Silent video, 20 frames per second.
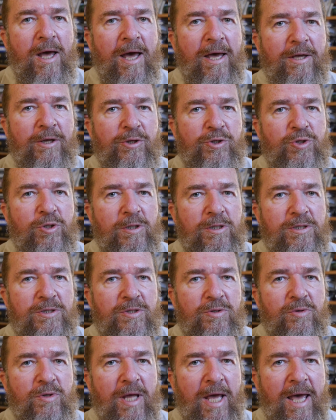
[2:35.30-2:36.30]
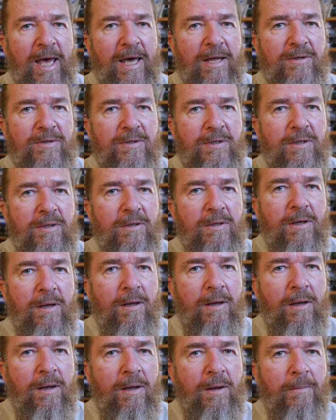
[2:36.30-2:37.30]
I usually do that
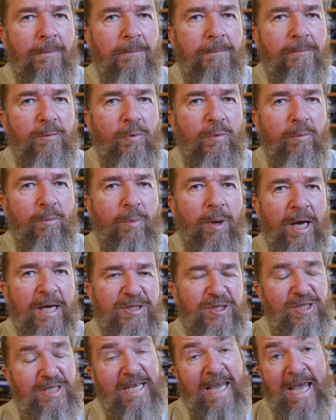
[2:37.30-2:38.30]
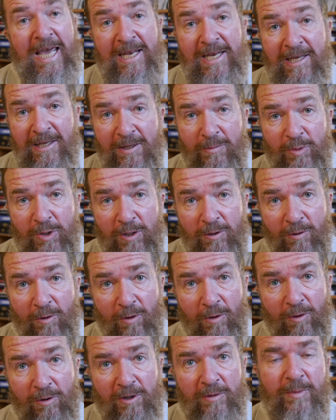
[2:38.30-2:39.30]
um, by scanning the
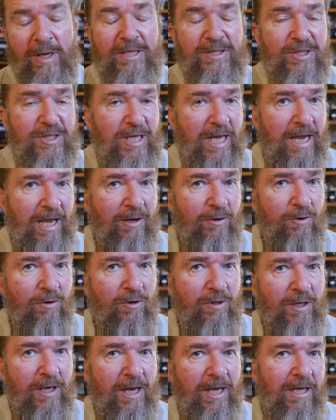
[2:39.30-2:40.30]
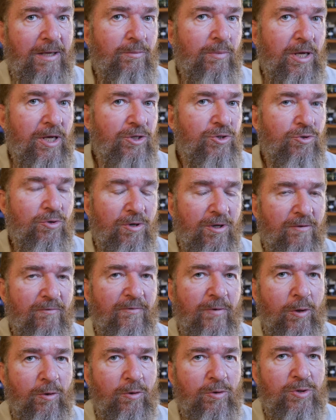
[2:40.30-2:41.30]
pinhole on my scanner and then I can measure it in
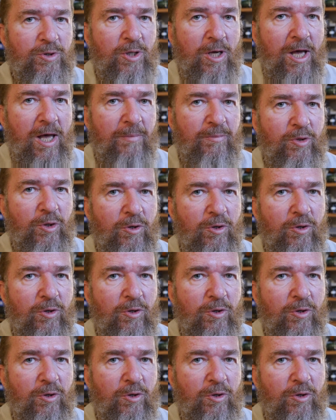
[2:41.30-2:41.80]
Photoshop.